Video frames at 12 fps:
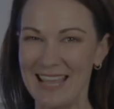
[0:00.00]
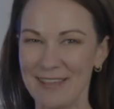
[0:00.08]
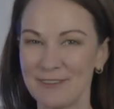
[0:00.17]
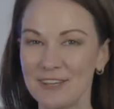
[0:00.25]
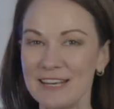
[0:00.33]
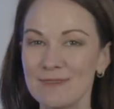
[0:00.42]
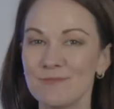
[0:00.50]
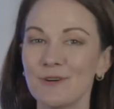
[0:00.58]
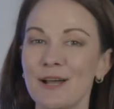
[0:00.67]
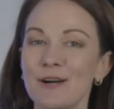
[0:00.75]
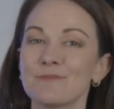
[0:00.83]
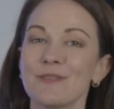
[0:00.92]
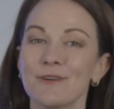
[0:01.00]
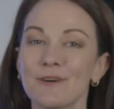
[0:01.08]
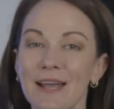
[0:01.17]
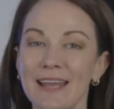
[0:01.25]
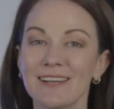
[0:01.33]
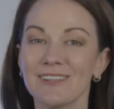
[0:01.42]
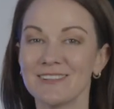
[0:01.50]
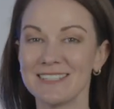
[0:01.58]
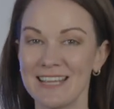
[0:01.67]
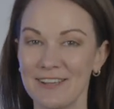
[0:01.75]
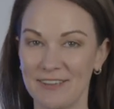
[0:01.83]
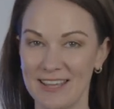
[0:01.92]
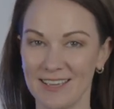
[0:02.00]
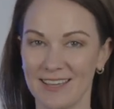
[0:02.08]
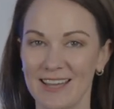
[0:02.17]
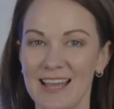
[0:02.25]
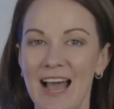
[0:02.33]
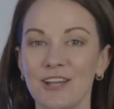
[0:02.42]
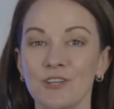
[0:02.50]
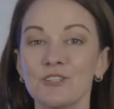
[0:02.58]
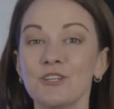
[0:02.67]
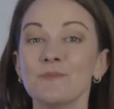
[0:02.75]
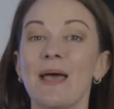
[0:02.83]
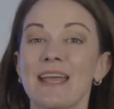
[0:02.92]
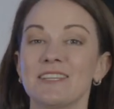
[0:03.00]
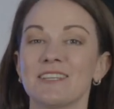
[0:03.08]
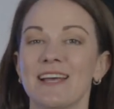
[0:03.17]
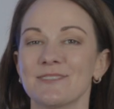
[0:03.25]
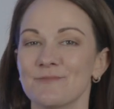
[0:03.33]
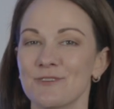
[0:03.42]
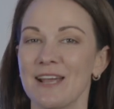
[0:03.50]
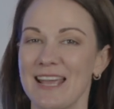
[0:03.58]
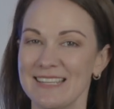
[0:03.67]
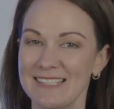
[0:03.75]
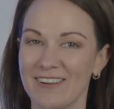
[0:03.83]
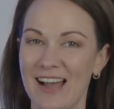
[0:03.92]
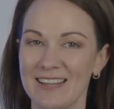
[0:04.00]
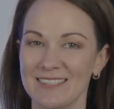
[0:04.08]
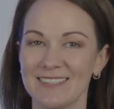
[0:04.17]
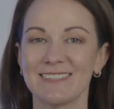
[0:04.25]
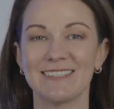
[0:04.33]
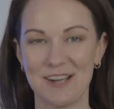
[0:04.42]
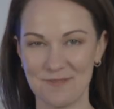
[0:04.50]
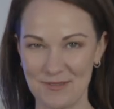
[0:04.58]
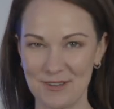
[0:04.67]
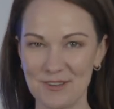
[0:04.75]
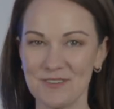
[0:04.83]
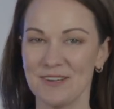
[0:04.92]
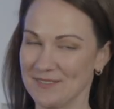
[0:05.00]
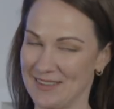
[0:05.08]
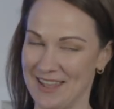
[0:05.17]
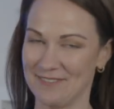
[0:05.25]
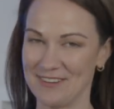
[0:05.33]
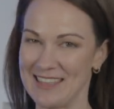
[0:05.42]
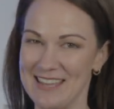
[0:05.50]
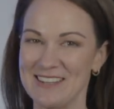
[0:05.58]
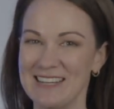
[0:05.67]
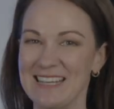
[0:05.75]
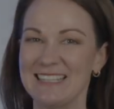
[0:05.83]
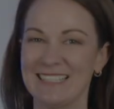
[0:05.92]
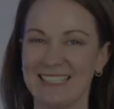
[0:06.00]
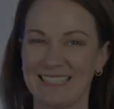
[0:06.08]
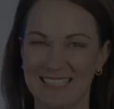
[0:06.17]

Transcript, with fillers: If you need more help with your Englaon TV, our YouTube page has more handy guides to help you with everything you need.